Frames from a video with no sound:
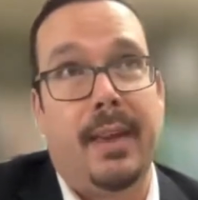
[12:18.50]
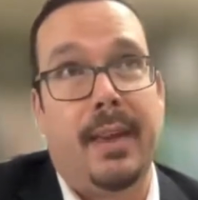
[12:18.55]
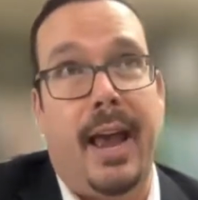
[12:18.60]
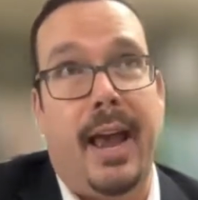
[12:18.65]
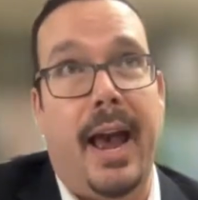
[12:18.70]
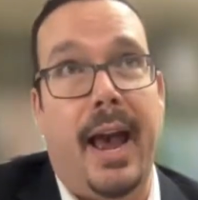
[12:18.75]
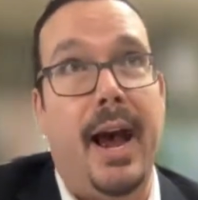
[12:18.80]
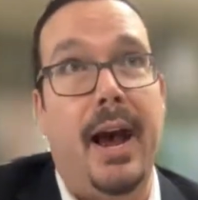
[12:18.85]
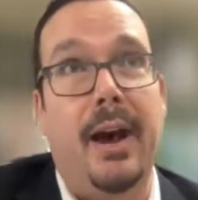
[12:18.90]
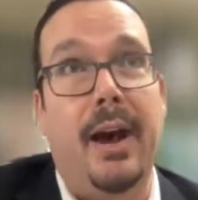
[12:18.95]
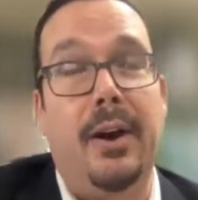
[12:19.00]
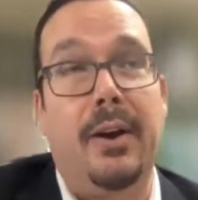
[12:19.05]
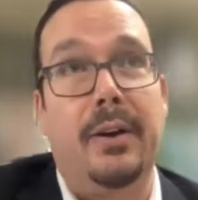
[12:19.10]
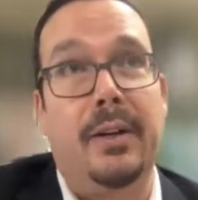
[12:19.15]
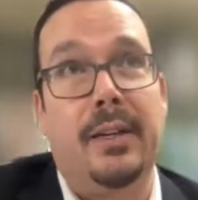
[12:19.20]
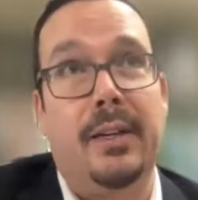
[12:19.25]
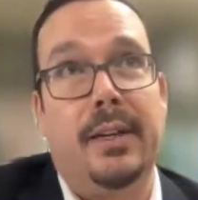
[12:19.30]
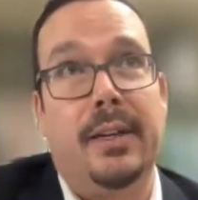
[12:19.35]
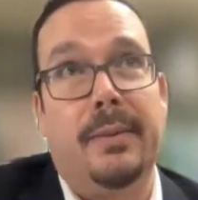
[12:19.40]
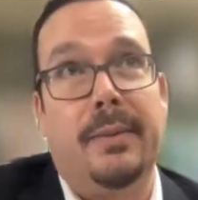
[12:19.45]

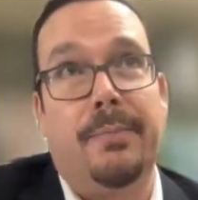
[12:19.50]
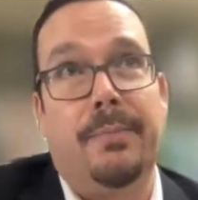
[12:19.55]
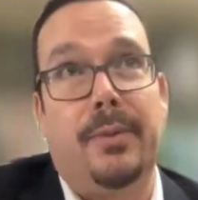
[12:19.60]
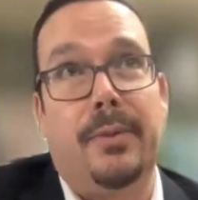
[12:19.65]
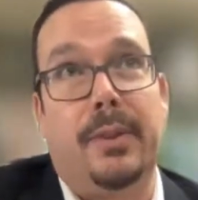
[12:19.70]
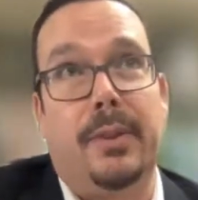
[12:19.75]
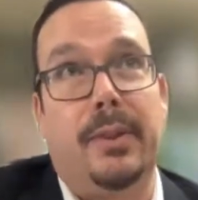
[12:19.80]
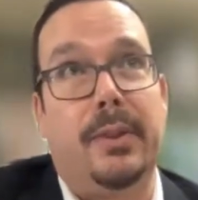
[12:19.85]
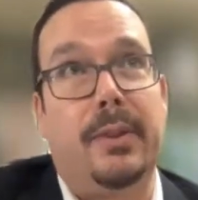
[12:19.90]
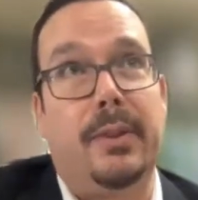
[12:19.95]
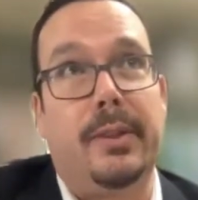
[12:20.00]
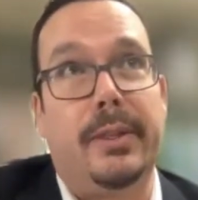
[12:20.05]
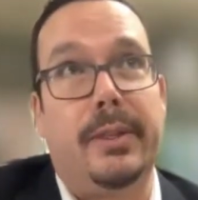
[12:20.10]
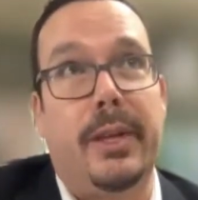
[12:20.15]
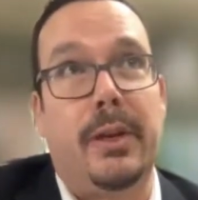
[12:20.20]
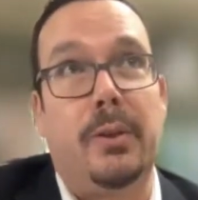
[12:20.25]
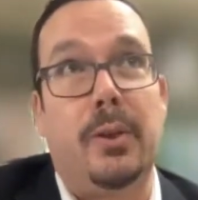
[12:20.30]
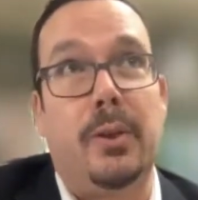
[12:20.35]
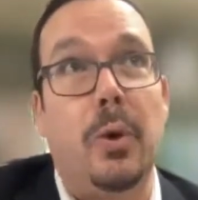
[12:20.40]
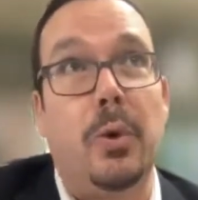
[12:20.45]
how,
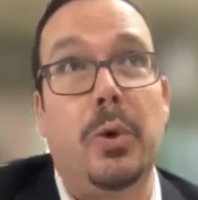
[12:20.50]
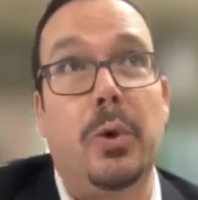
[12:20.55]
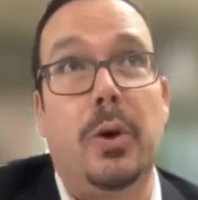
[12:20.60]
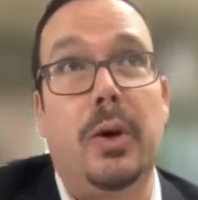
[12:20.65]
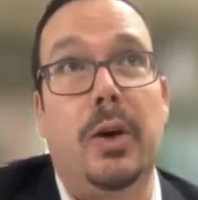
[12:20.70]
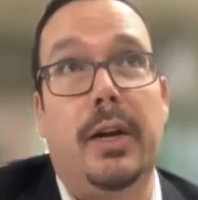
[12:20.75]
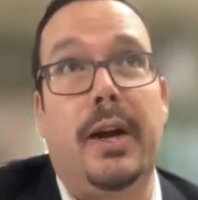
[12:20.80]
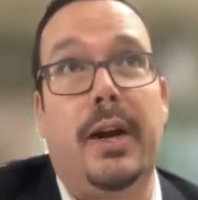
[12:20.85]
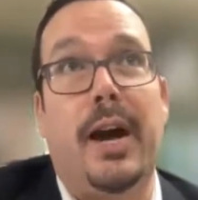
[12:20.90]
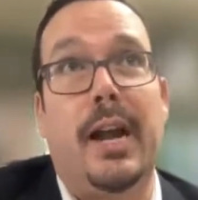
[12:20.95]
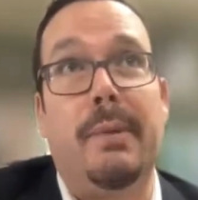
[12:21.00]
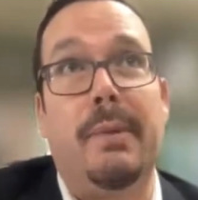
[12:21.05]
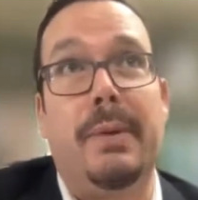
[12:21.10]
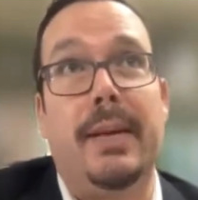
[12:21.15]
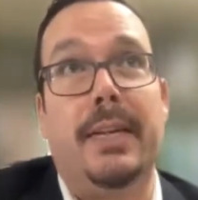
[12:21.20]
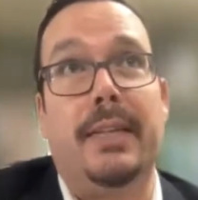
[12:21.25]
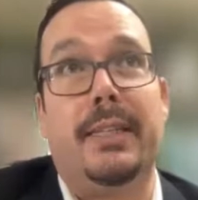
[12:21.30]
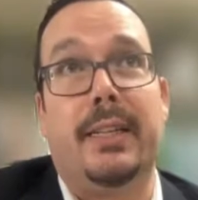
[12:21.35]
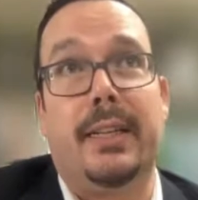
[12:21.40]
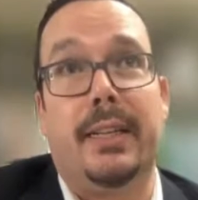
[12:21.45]
local
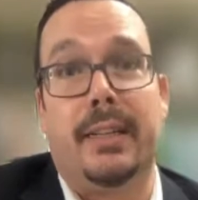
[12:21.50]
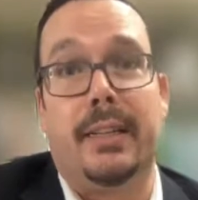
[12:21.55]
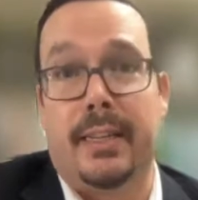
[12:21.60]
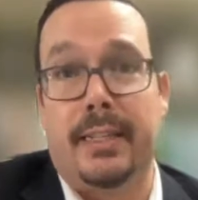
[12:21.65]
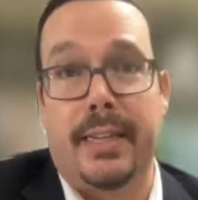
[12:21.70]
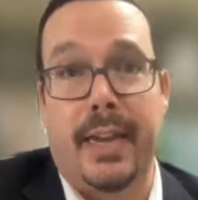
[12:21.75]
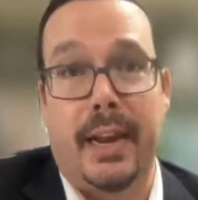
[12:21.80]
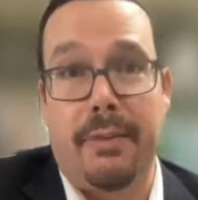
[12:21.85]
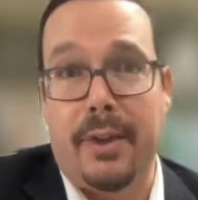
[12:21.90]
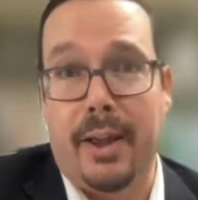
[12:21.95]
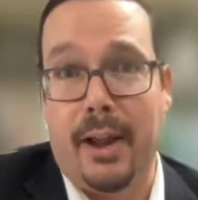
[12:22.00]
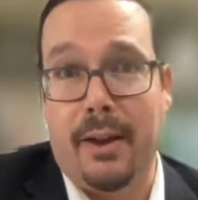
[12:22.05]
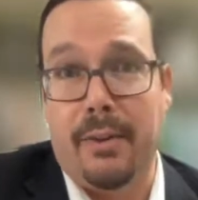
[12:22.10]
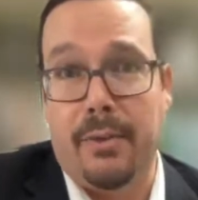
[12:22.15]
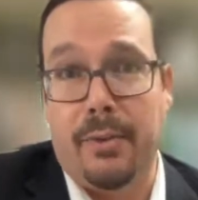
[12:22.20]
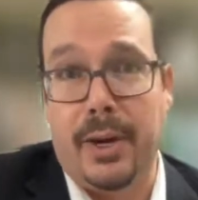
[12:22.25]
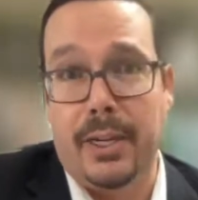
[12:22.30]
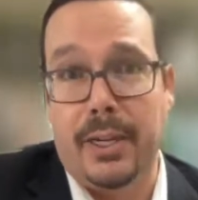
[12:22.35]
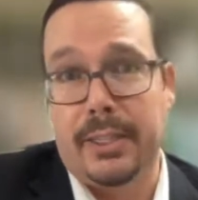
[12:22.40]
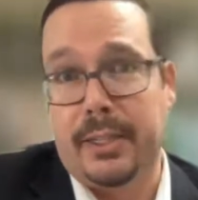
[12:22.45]
economies and the state of
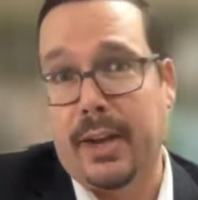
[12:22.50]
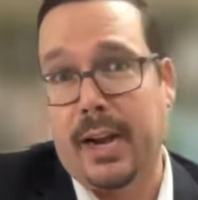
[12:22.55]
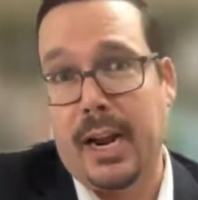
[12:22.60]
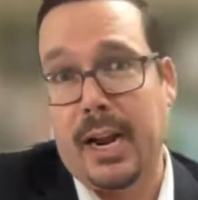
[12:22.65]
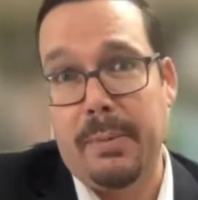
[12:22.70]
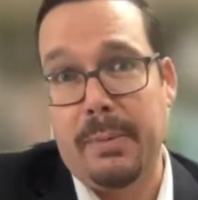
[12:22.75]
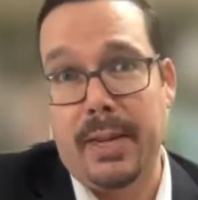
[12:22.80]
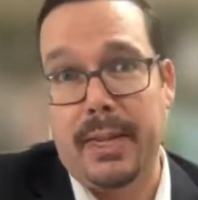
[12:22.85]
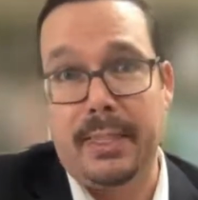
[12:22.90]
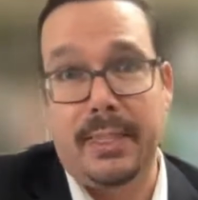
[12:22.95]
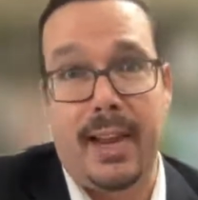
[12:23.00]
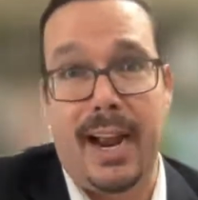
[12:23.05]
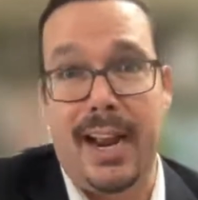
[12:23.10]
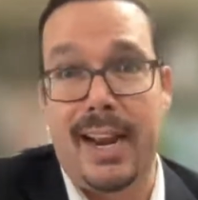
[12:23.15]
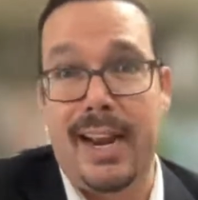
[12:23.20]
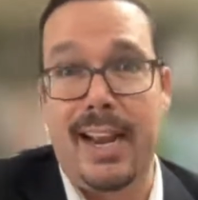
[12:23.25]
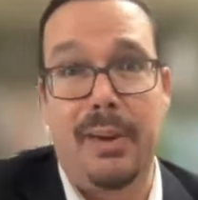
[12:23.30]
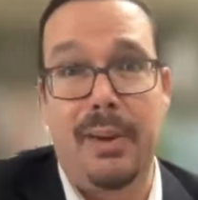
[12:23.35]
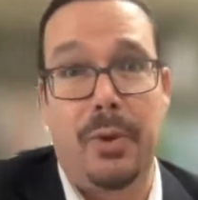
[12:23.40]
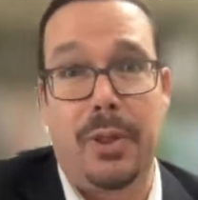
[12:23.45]
California's economy is
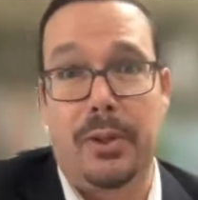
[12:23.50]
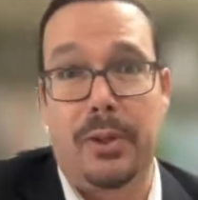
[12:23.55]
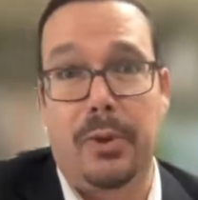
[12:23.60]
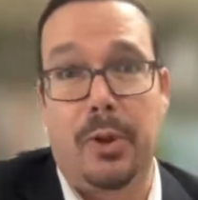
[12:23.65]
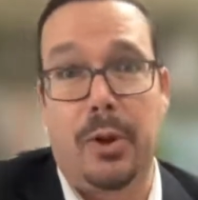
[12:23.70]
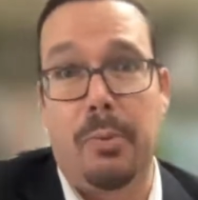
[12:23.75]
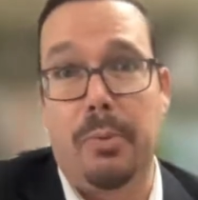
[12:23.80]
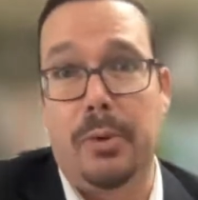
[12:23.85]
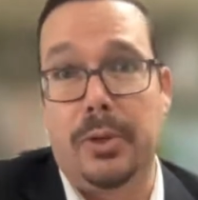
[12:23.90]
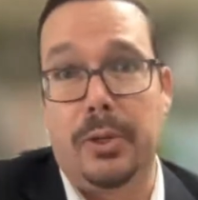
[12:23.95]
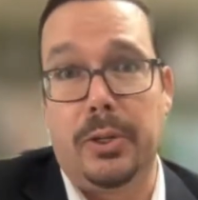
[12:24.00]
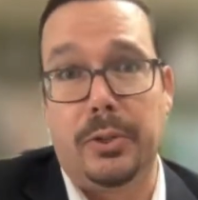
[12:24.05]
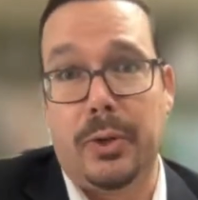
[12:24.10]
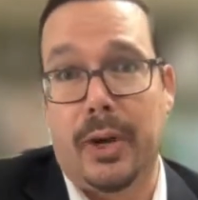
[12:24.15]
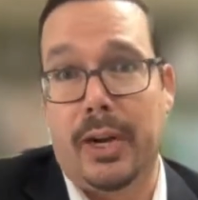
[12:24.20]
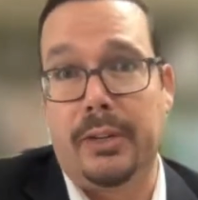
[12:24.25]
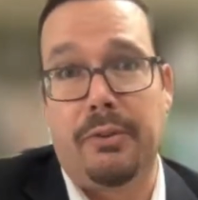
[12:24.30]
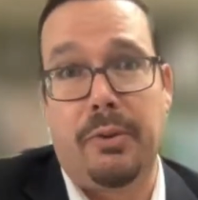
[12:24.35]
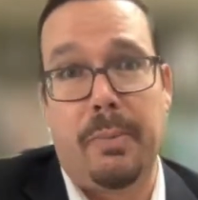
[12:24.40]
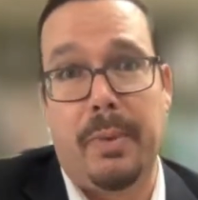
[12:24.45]
tied in with global
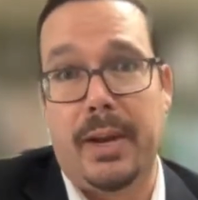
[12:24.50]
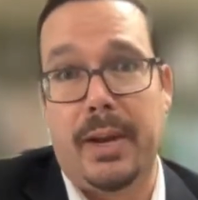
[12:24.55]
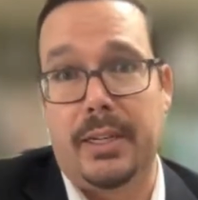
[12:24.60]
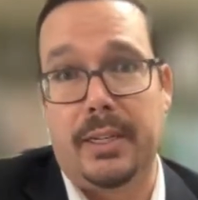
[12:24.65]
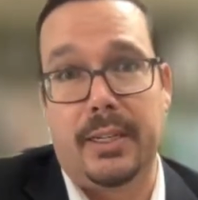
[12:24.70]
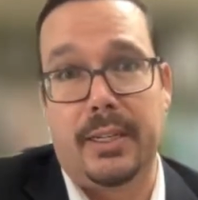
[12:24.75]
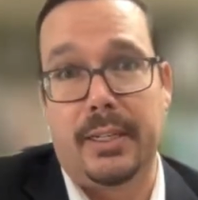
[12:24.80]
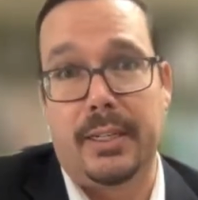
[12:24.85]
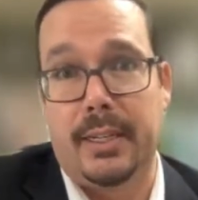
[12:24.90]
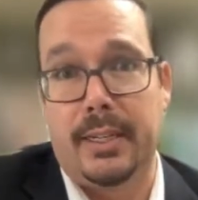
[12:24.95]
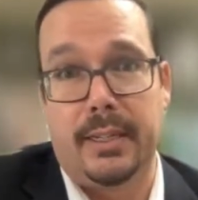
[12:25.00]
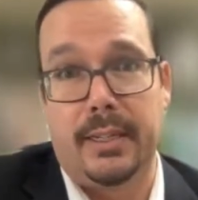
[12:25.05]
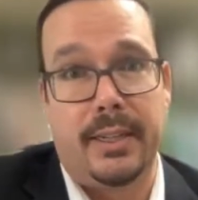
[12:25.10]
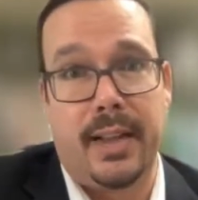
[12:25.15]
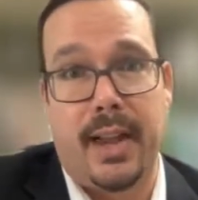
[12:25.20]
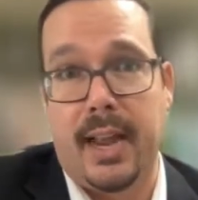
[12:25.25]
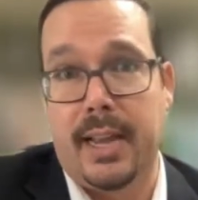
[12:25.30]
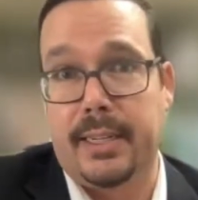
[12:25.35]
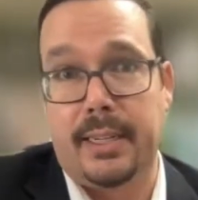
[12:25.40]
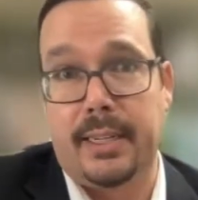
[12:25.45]
transformations in
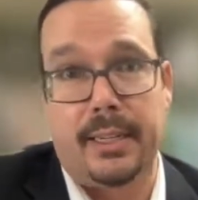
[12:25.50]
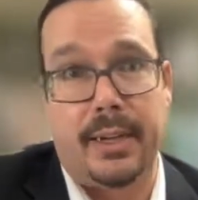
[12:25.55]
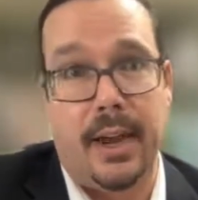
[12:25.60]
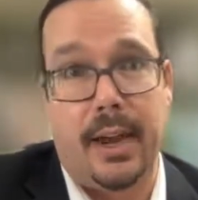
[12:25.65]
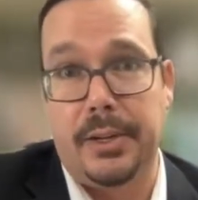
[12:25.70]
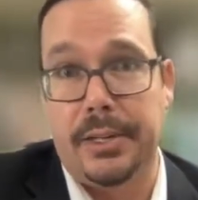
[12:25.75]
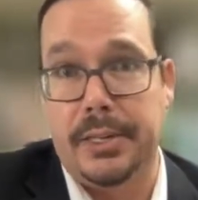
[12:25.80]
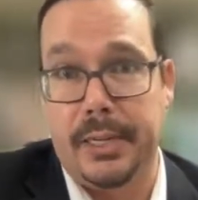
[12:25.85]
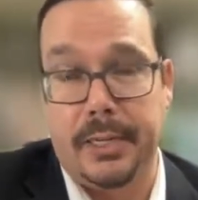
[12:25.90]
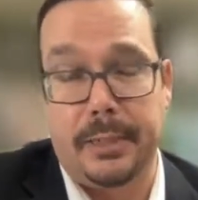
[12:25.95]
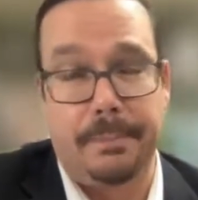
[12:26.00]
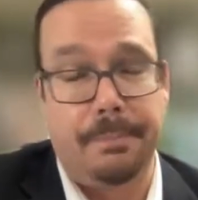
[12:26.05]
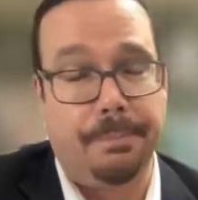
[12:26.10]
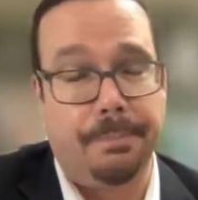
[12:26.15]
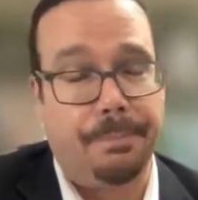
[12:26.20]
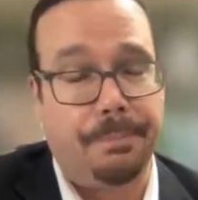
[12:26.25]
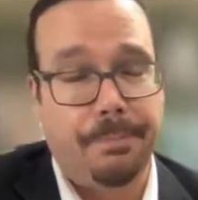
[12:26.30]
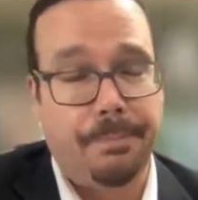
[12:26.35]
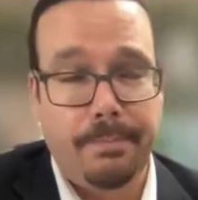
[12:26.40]
science, technology,